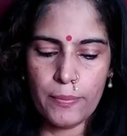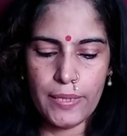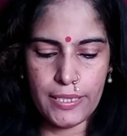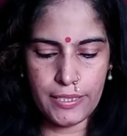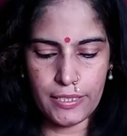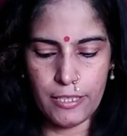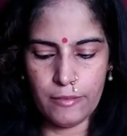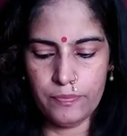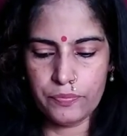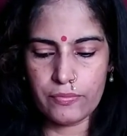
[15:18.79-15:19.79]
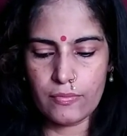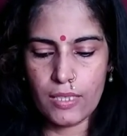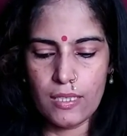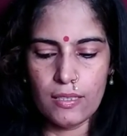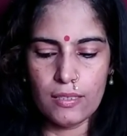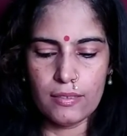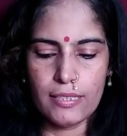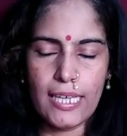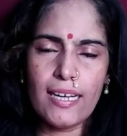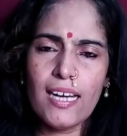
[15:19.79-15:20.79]
But uh,
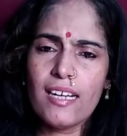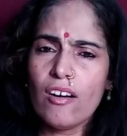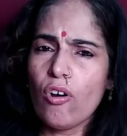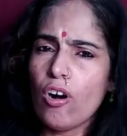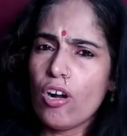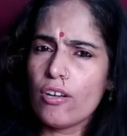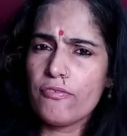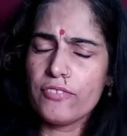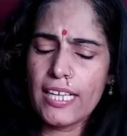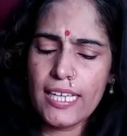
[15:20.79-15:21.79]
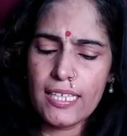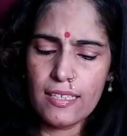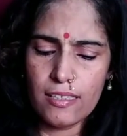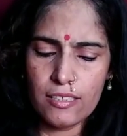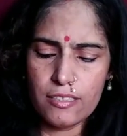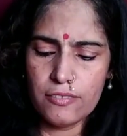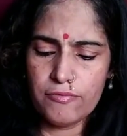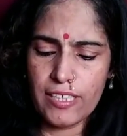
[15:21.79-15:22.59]
there are a lot of their uh,